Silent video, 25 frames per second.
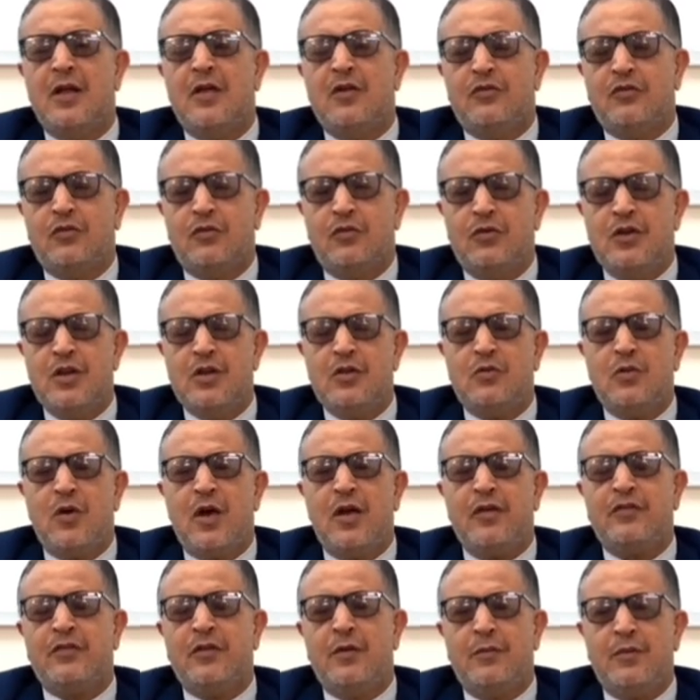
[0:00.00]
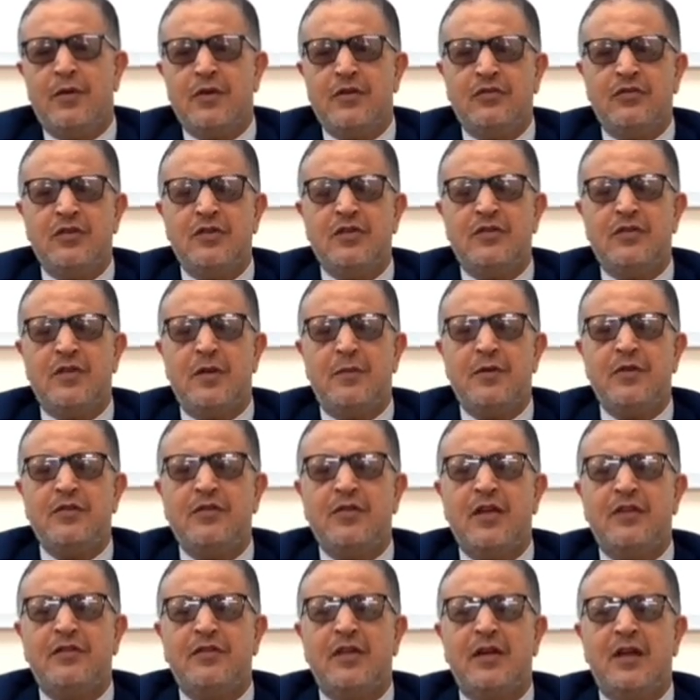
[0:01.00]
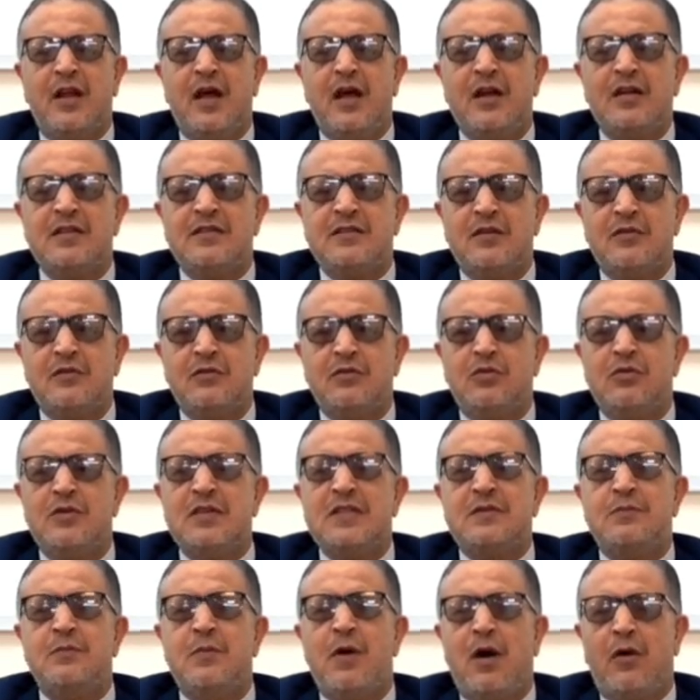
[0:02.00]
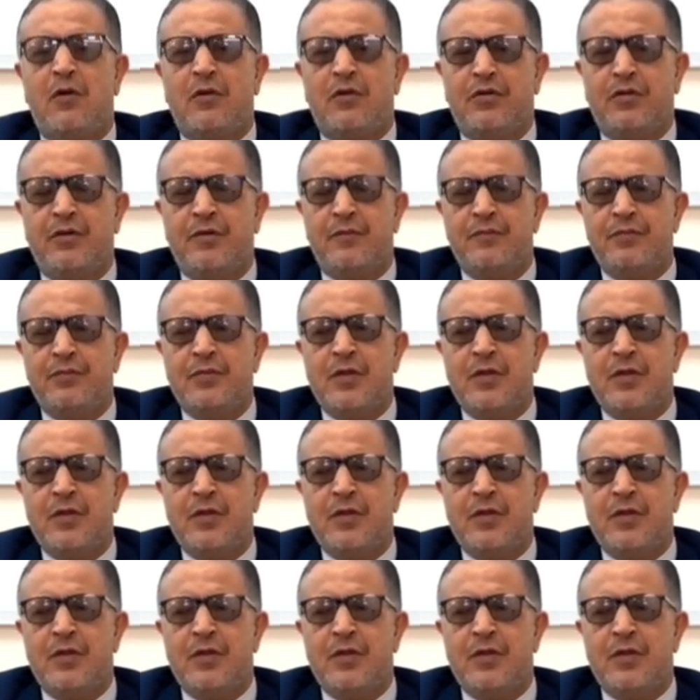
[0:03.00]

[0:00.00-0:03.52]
So you need to ask the patient if the patient has an ulcer into his mouth.